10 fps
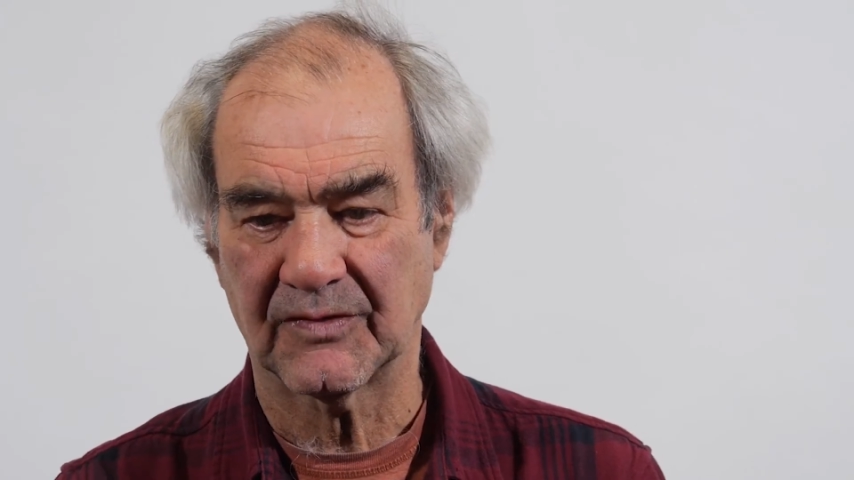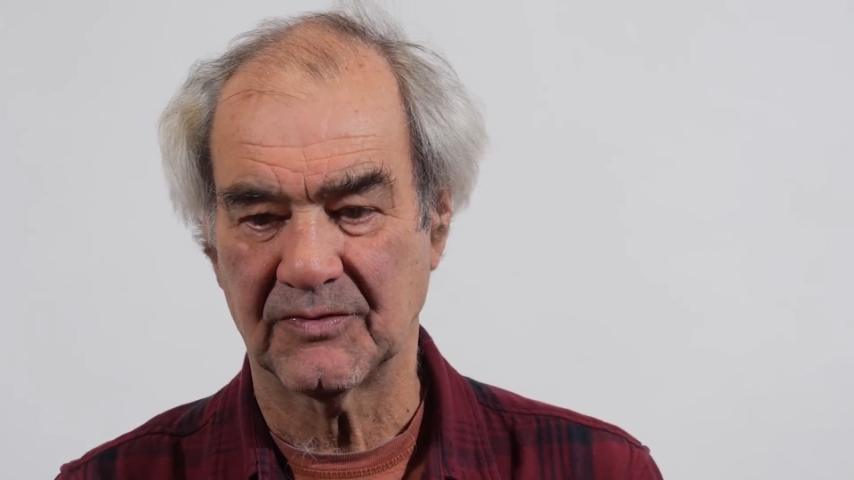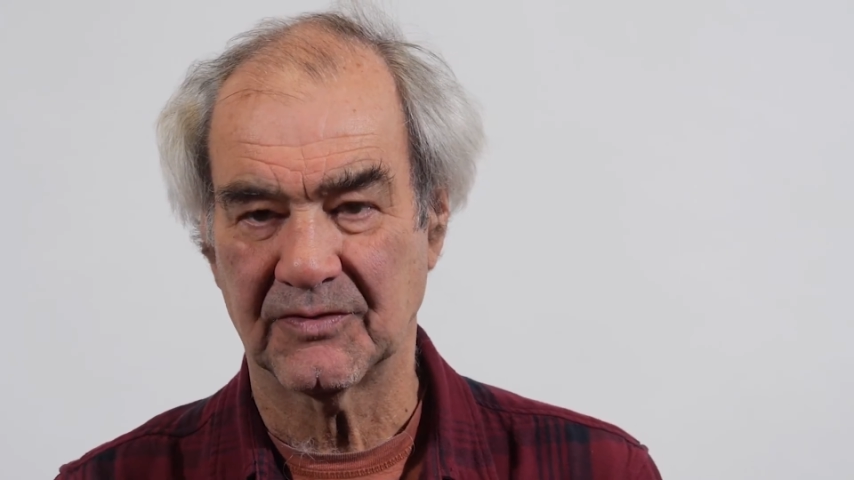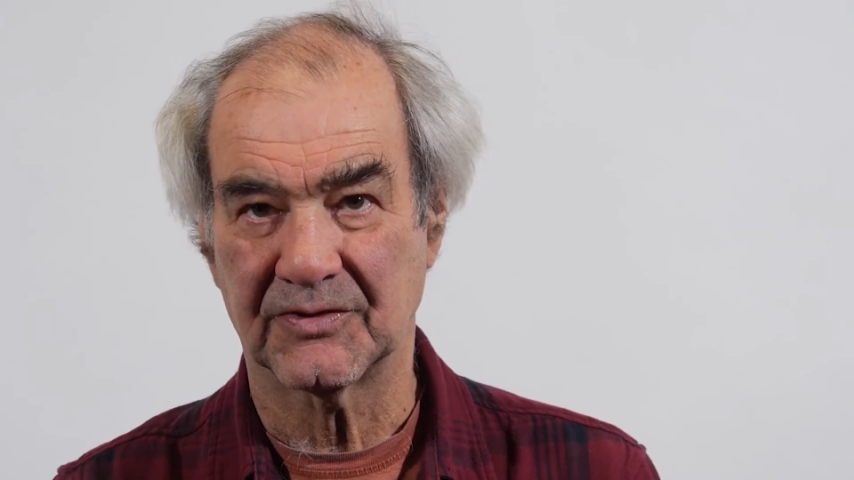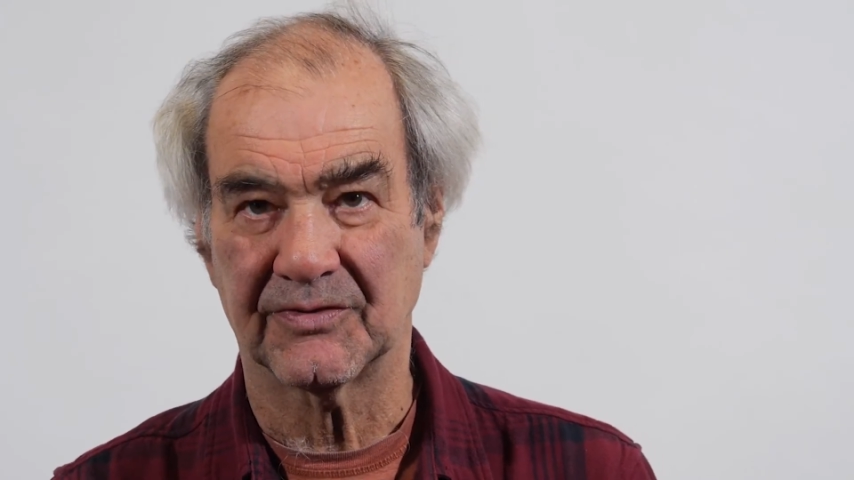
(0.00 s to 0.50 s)

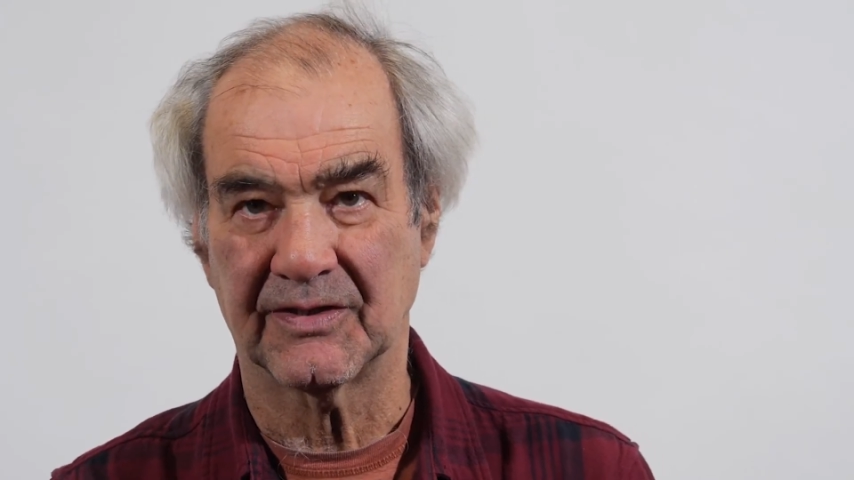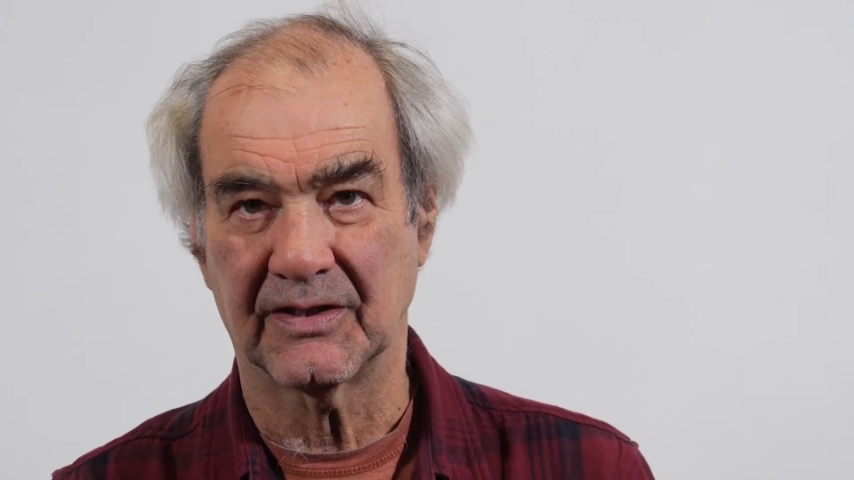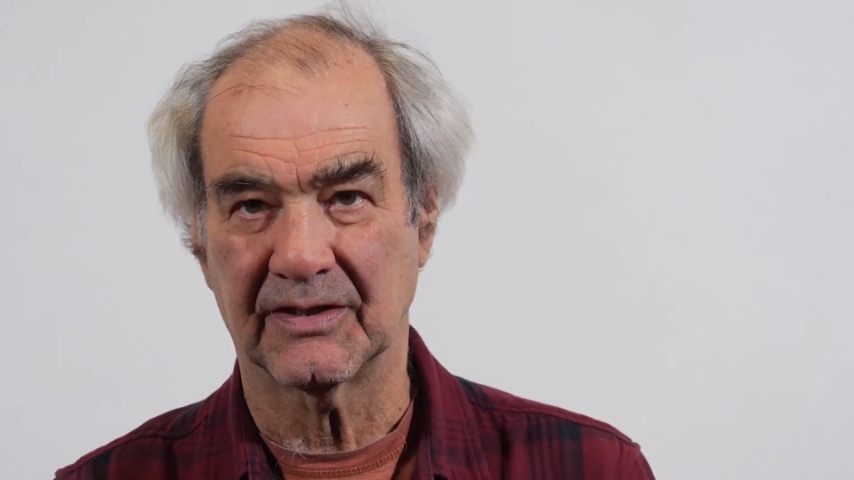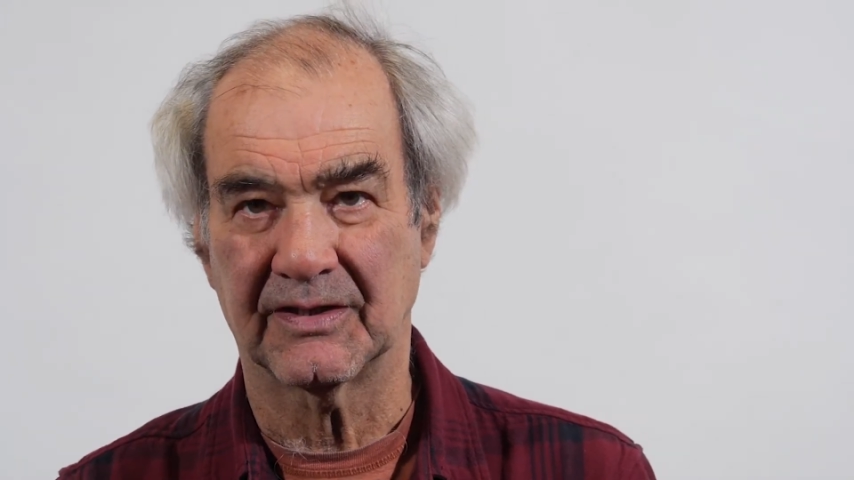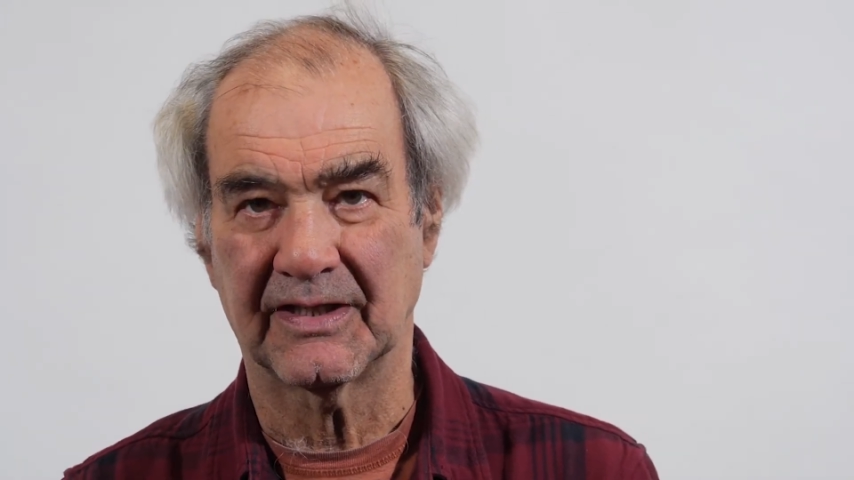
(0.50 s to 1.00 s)
to the tree
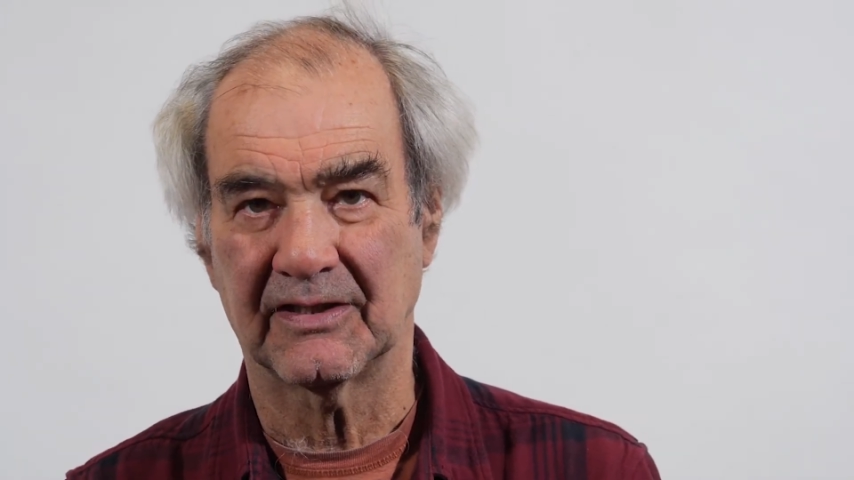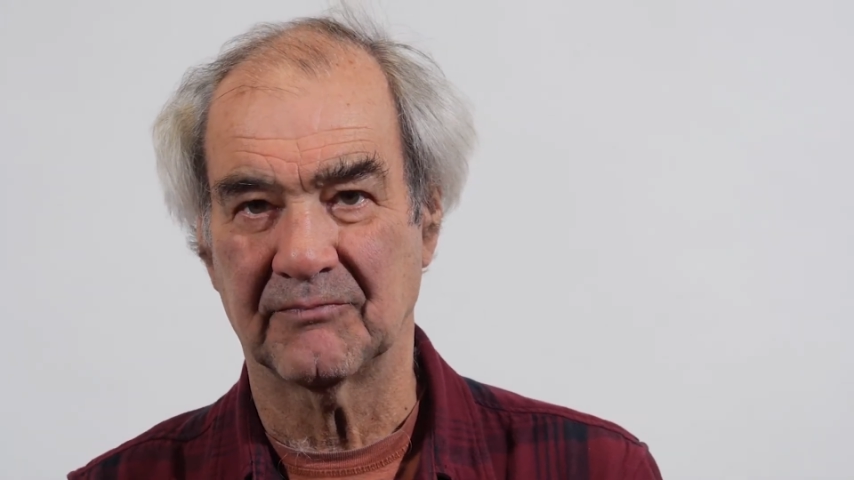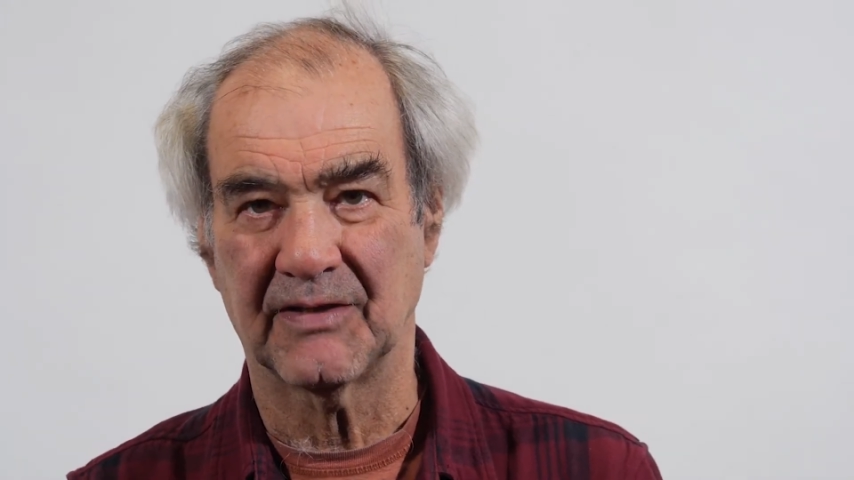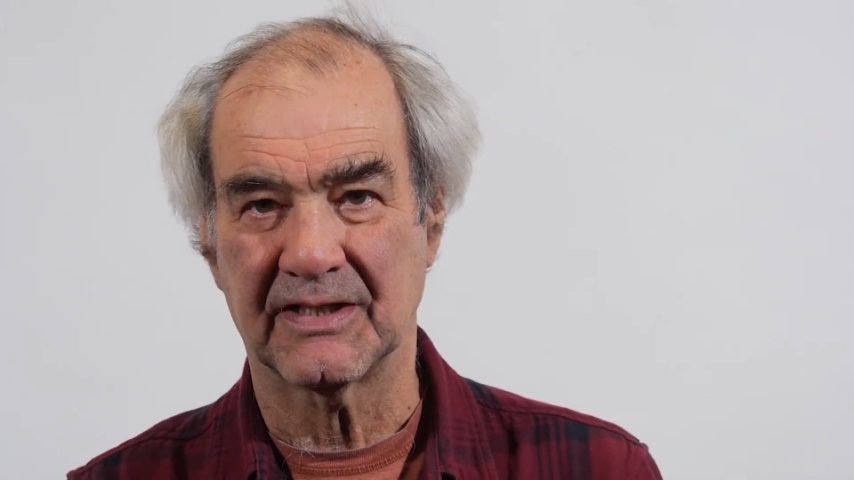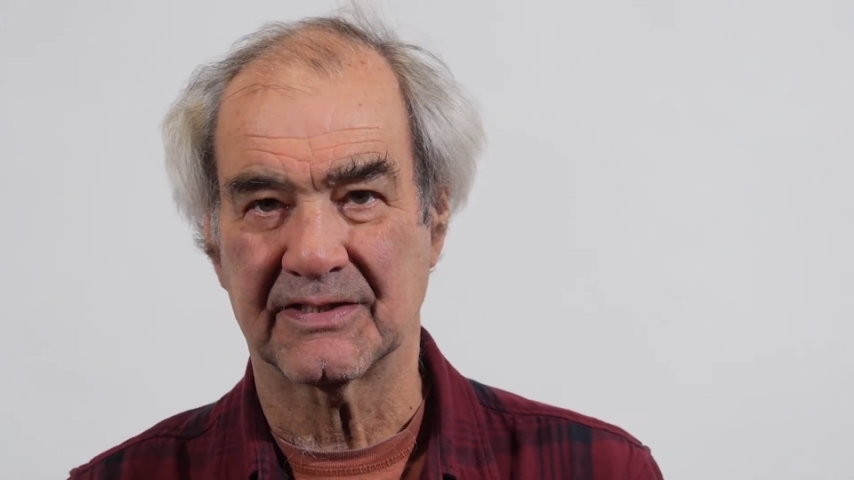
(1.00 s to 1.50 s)
on a daily
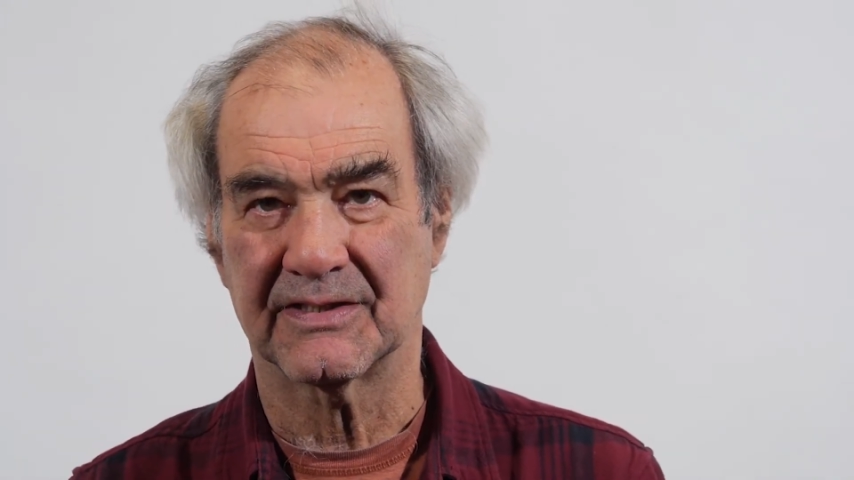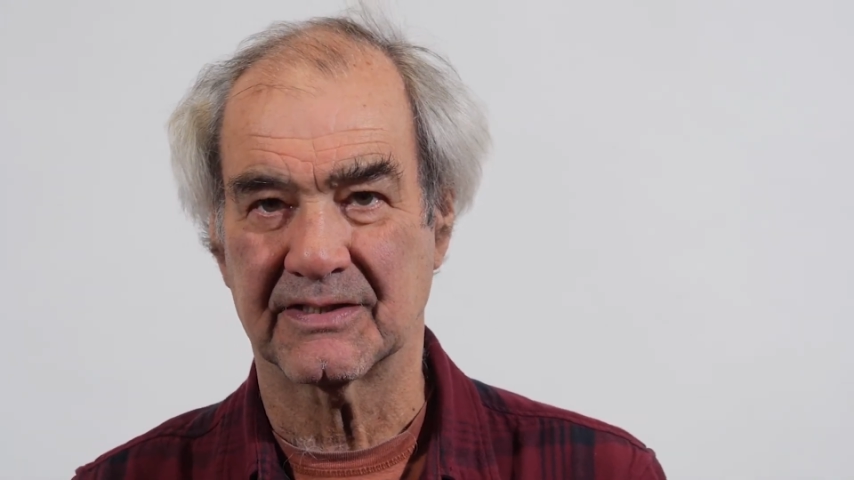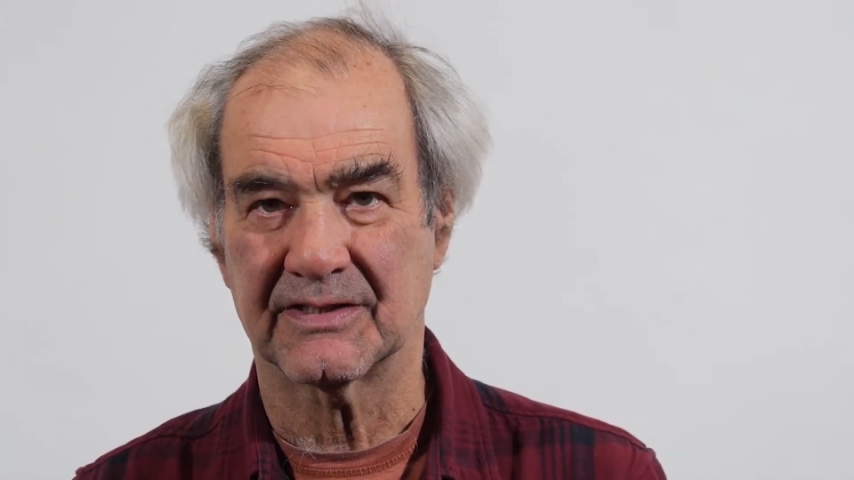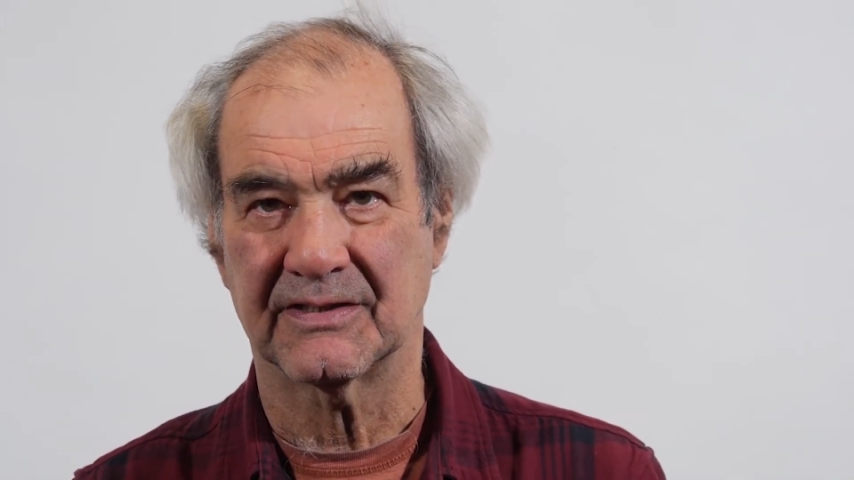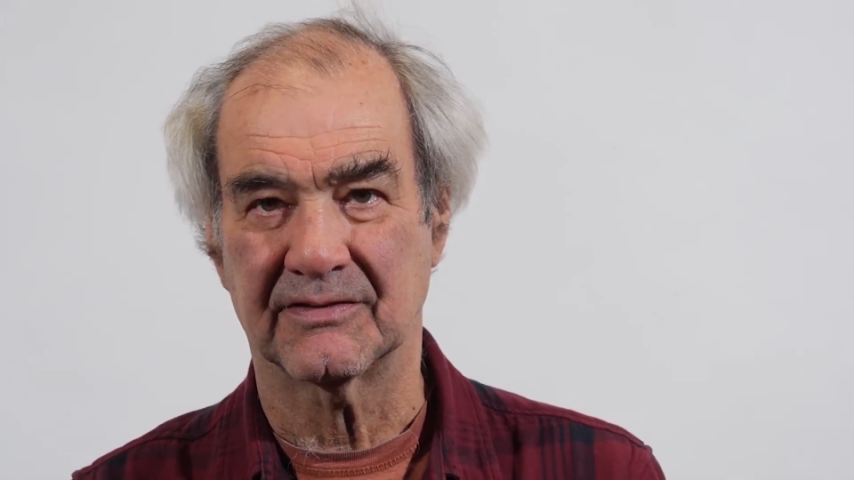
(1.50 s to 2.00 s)

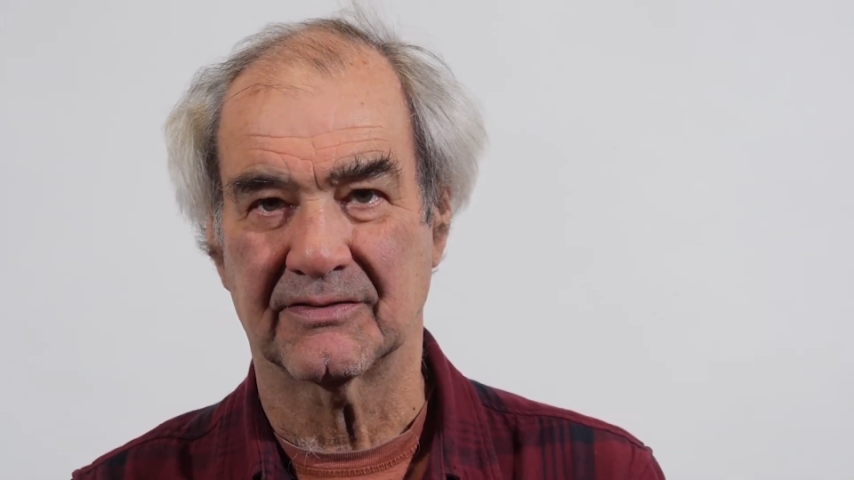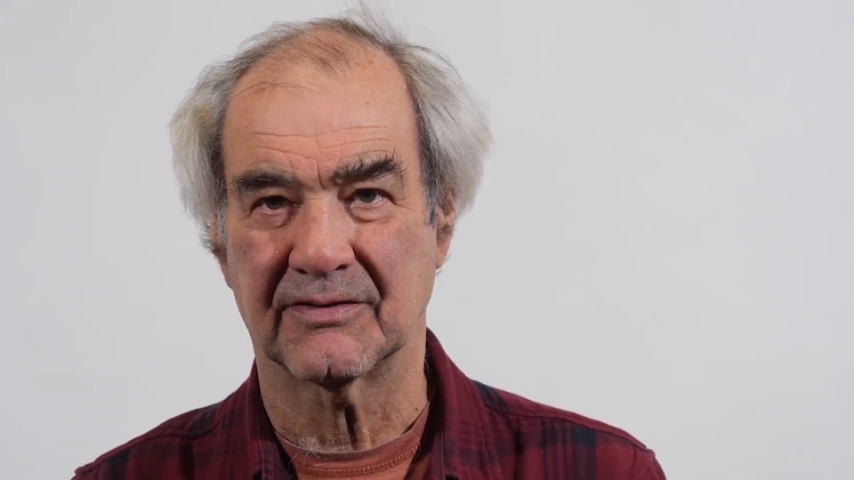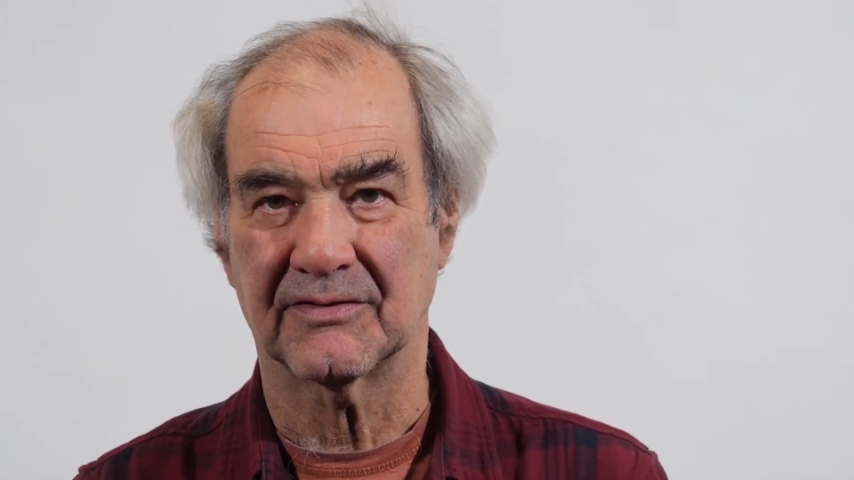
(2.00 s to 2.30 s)
basis and sort